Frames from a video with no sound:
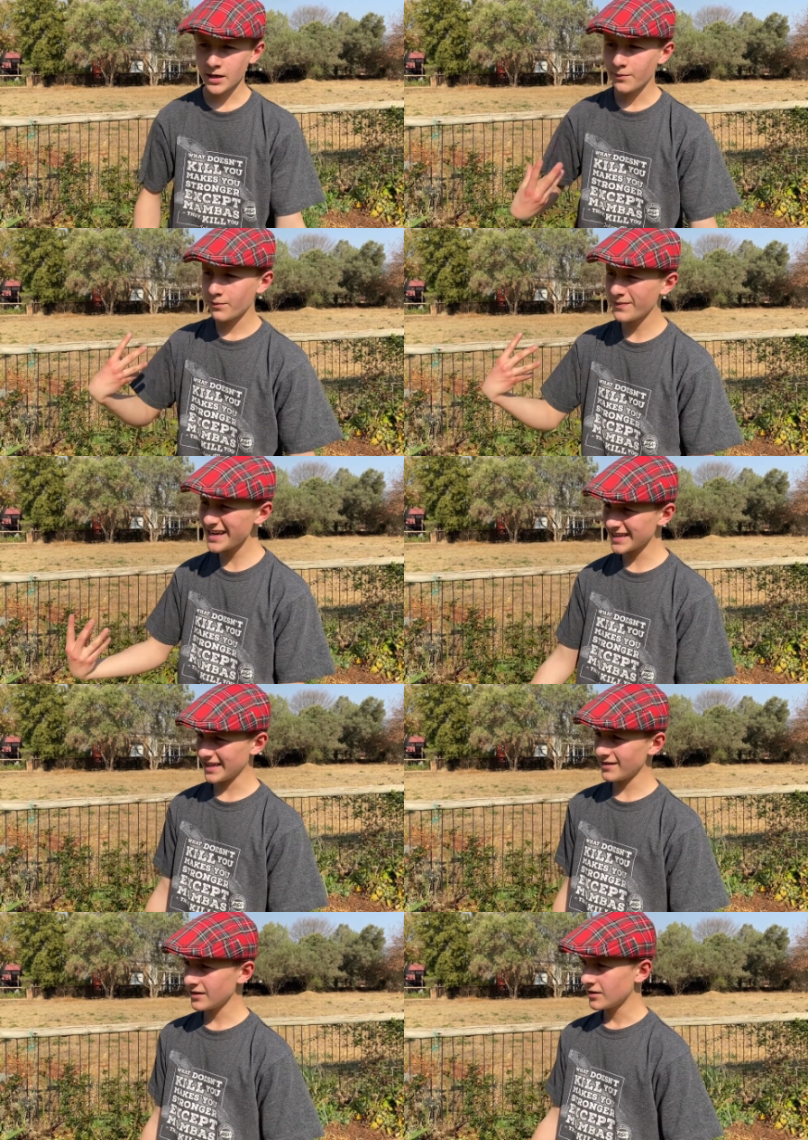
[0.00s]

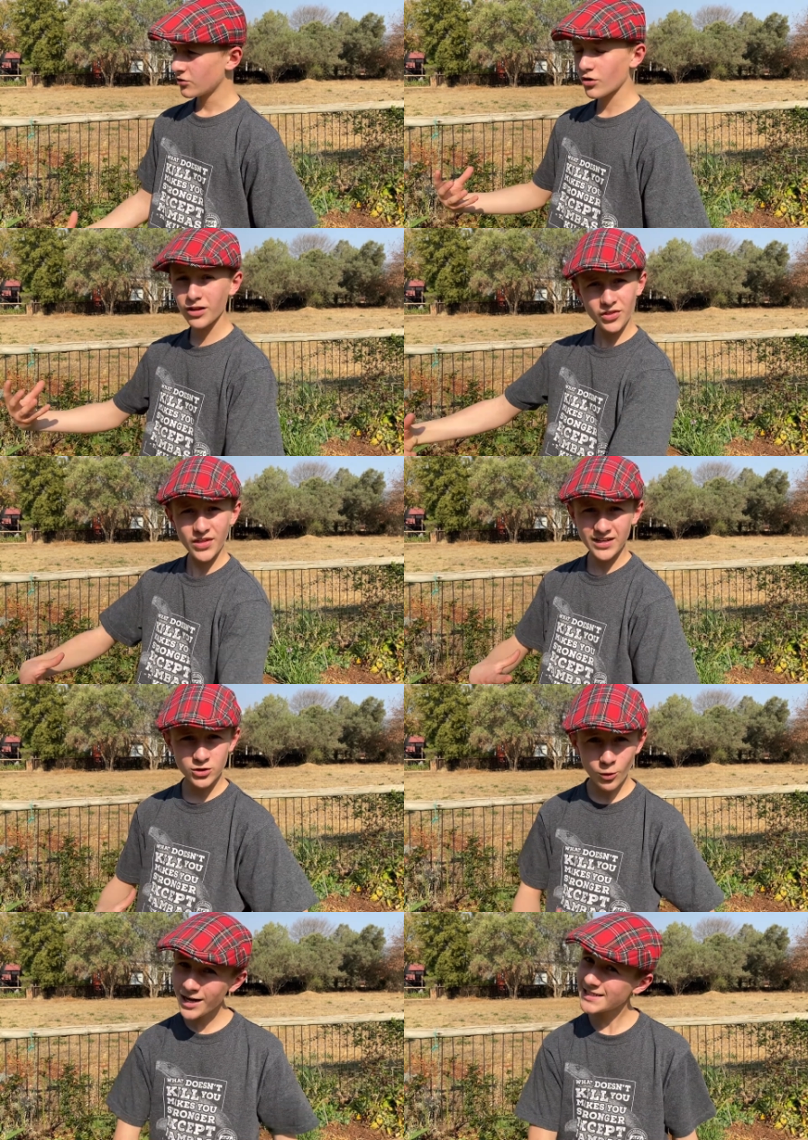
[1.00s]
Meaning, rather than
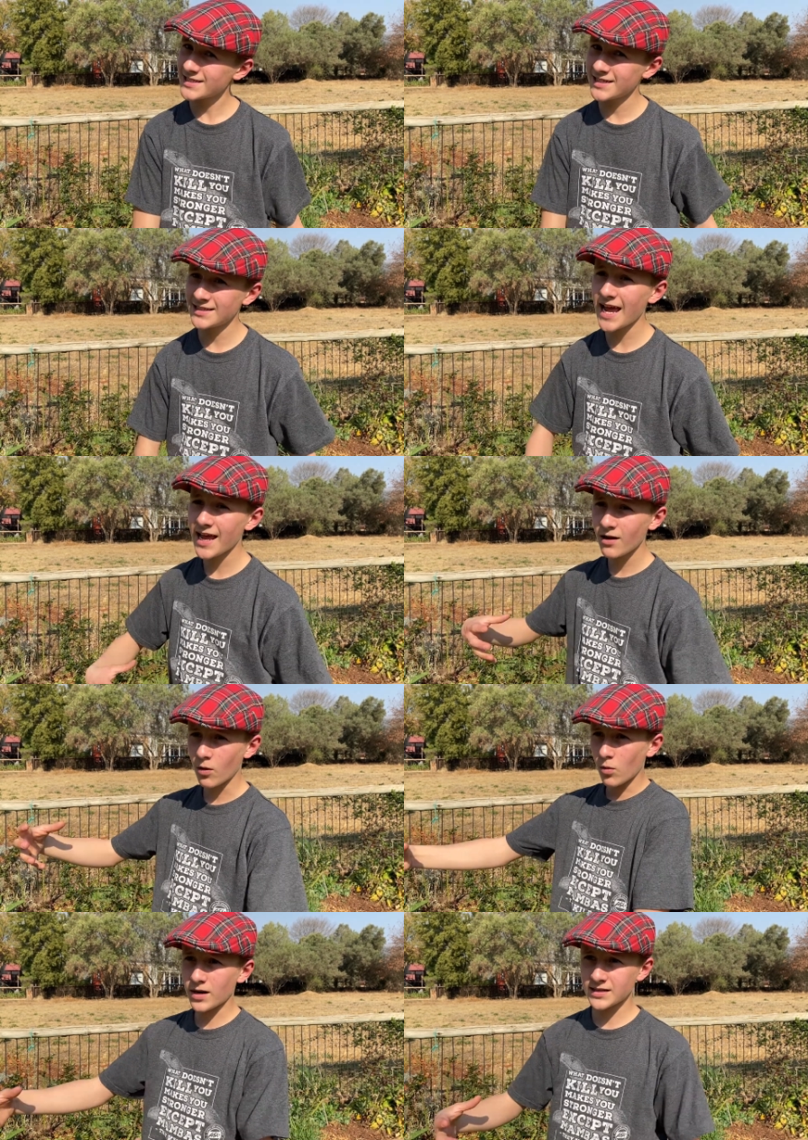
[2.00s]
twice a day or
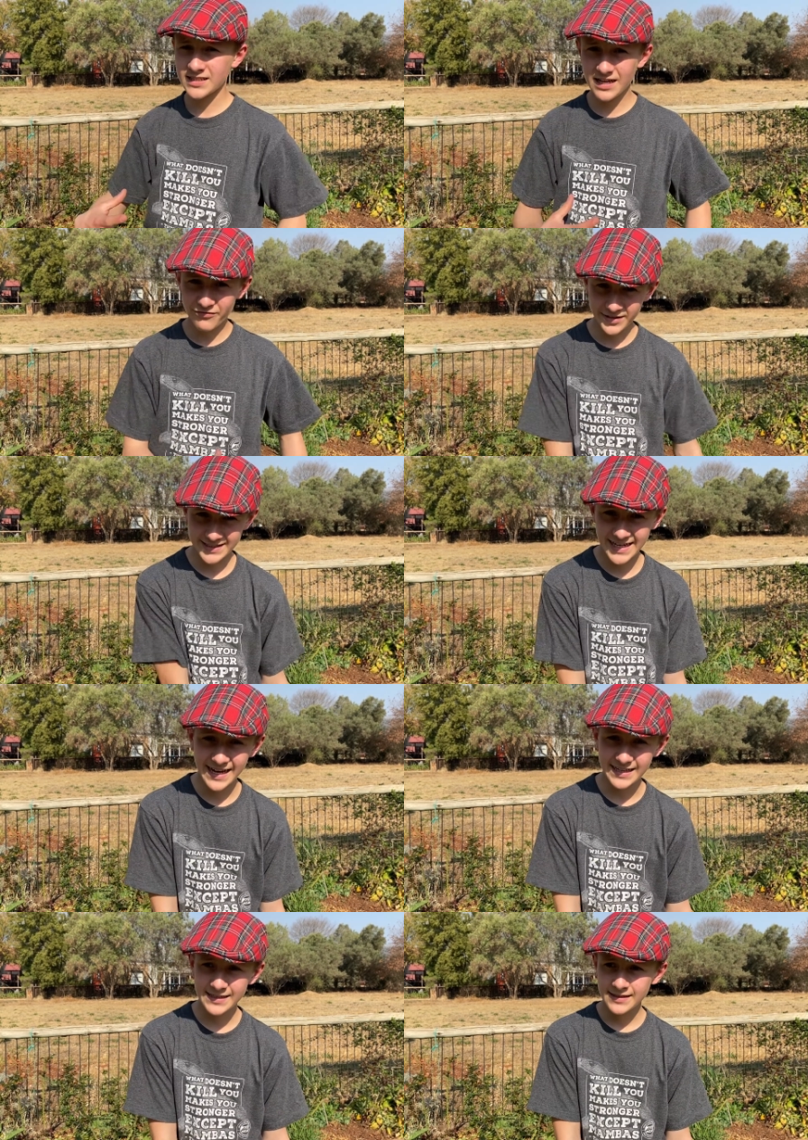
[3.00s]
once every
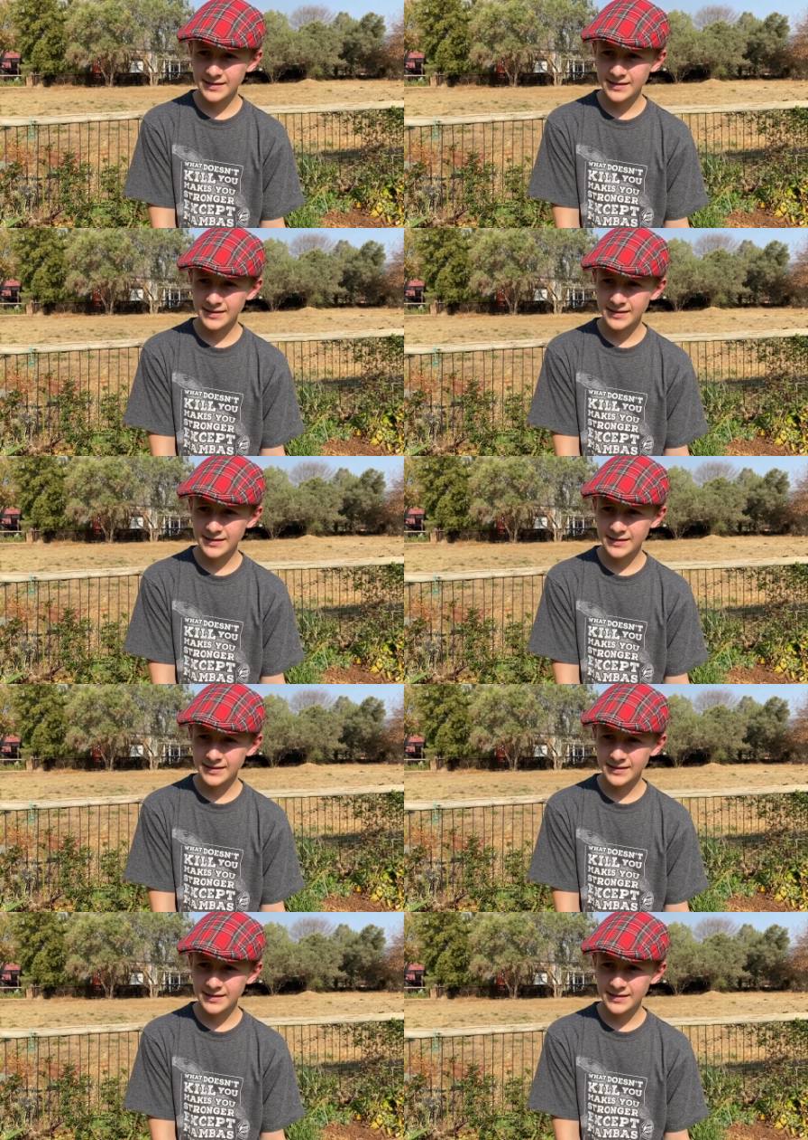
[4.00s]
day,